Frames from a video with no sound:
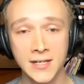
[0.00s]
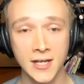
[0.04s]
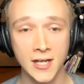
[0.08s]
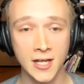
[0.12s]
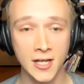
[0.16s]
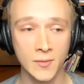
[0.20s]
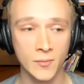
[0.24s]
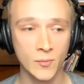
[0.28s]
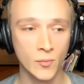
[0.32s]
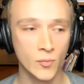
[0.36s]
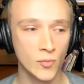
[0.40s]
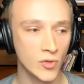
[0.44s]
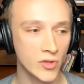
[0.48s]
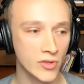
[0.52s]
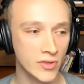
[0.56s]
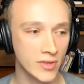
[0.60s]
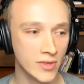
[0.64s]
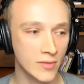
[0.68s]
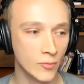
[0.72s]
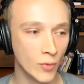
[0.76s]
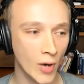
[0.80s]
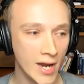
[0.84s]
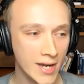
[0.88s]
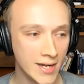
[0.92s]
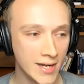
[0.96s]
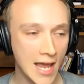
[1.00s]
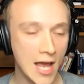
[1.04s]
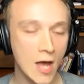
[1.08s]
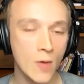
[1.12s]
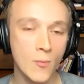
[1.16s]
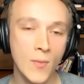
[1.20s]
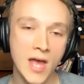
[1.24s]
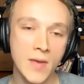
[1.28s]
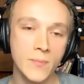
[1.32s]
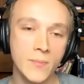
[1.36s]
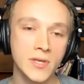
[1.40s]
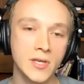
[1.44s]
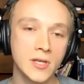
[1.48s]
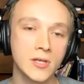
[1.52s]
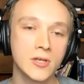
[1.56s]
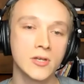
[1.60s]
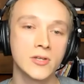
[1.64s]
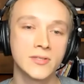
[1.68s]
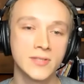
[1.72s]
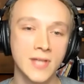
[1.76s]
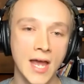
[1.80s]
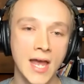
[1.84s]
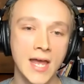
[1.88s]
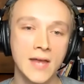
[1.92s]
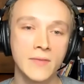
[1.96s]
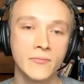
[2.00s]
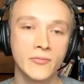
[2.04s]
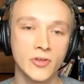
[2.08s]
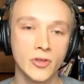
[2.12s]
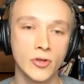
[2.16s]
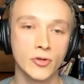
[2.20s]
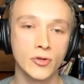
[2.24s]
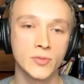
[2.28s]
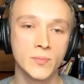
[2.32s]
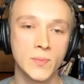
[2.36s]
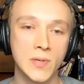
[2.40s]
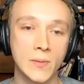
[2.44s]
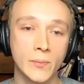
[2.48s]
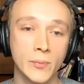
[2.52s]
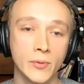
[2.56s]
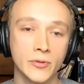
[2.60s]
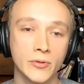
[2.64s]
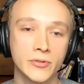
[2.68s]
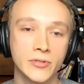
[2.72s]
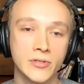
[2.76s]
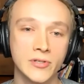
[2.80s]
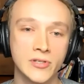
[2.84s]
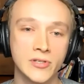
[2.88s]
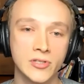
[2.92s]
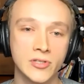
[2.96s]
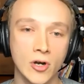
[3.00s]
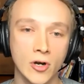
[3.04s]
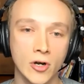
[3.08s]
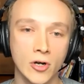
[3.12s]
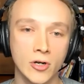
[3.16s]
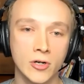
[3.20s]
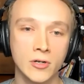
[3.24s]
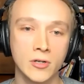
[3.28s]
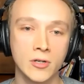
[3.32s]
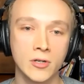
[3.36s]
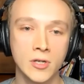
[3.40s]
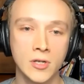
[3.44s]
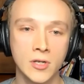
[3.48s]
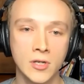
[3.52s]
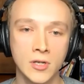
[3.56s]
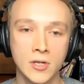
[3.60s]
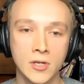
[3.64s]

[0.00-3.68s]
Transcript: Um, right now might be a good time for those people to start